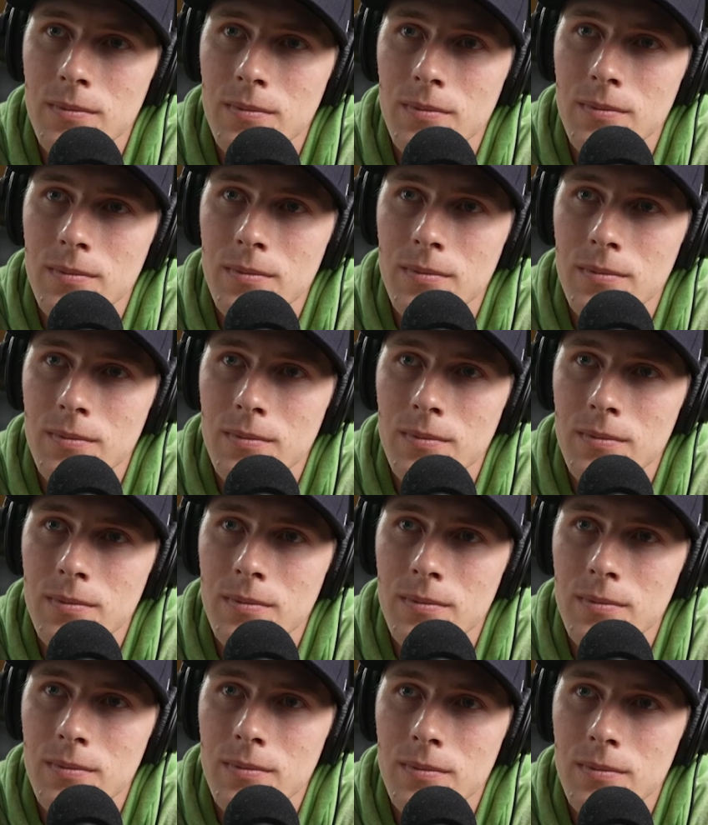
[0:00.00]

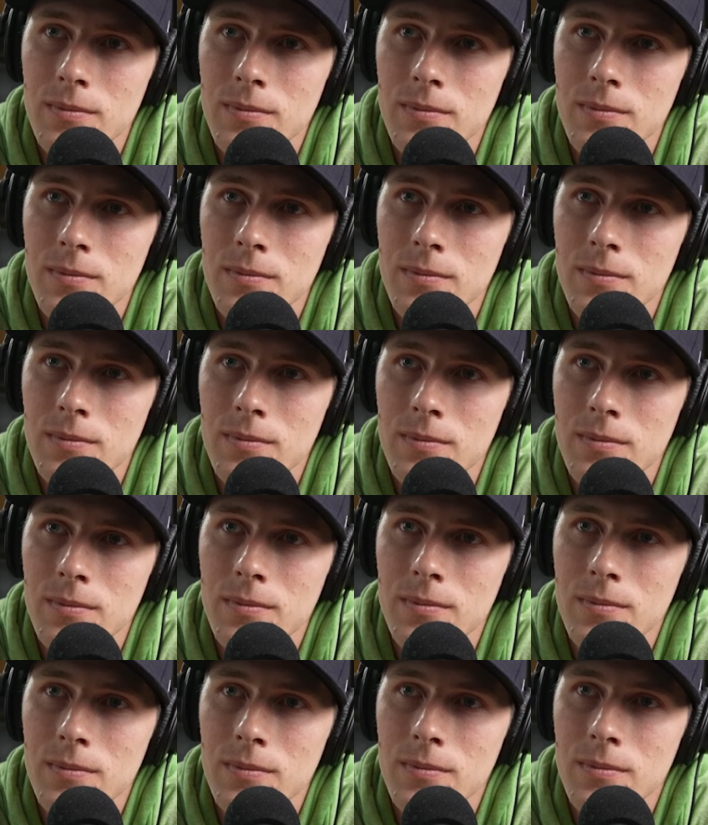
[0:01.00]

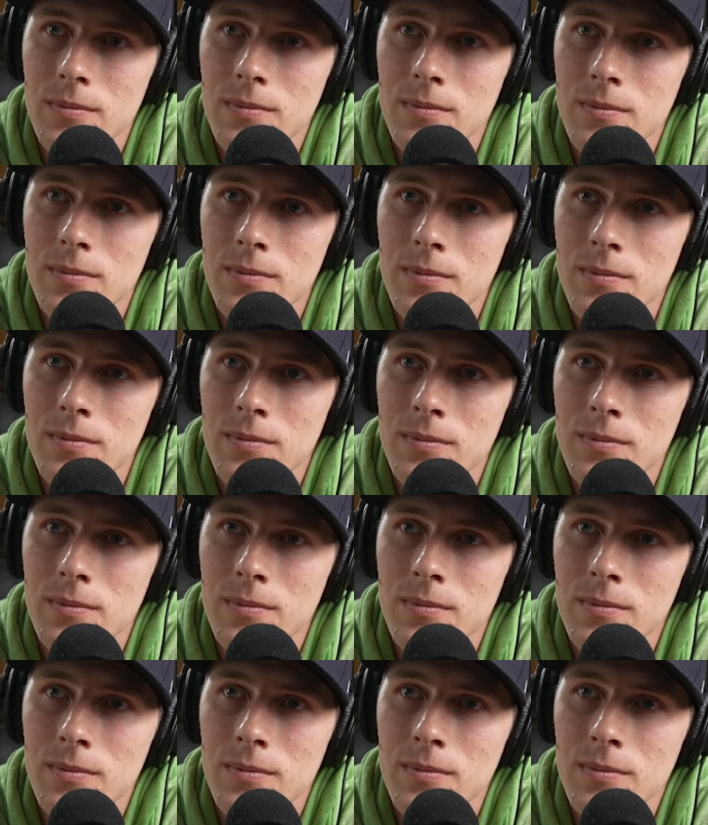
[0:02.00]

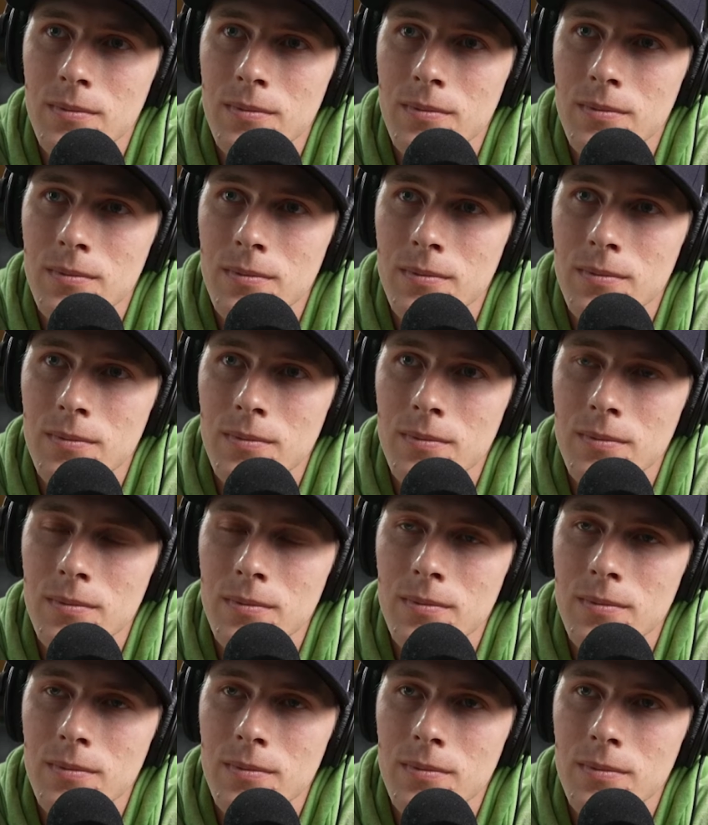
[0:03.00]

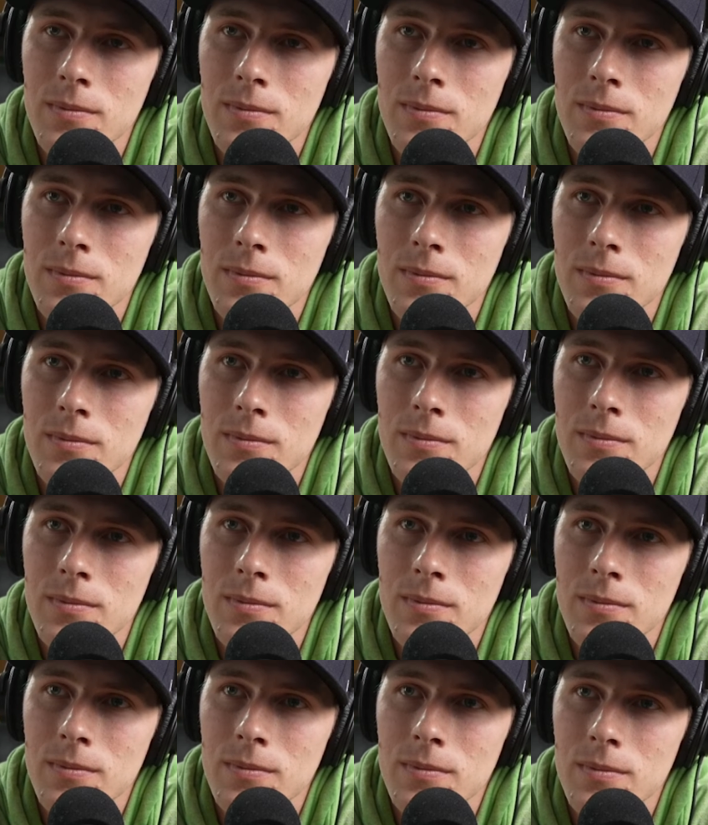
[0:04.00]

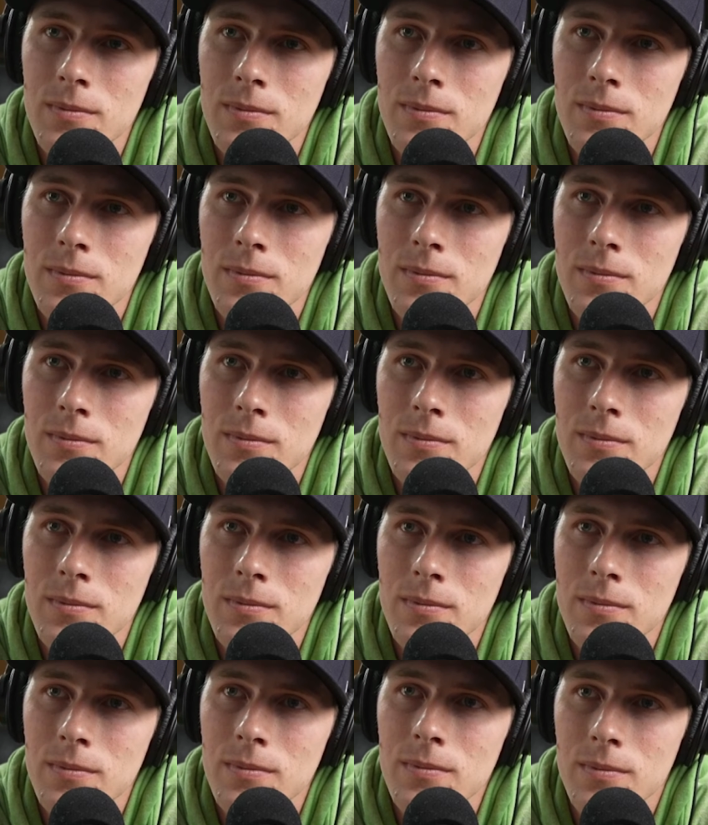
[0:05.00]

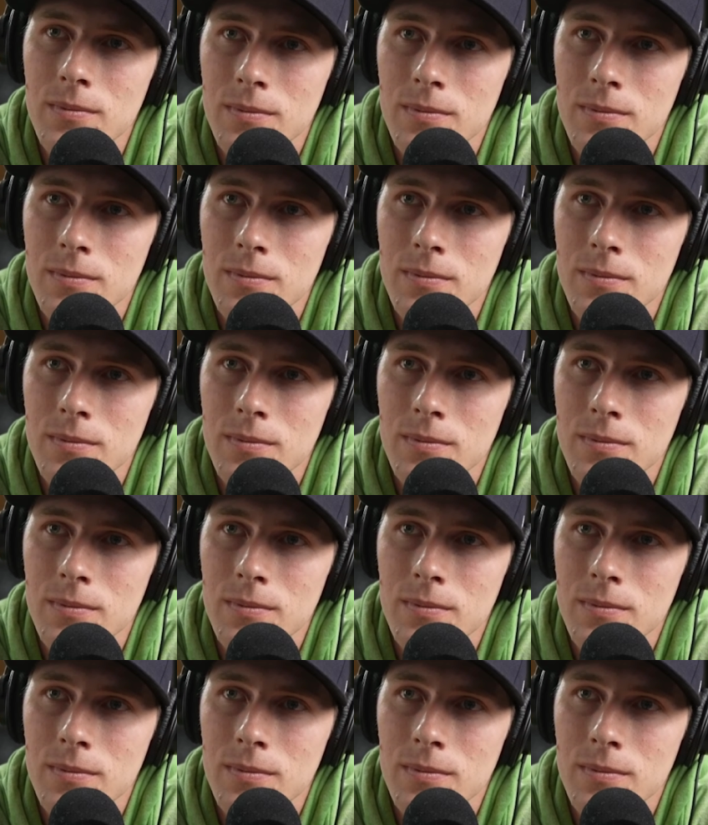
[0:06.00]
(silent)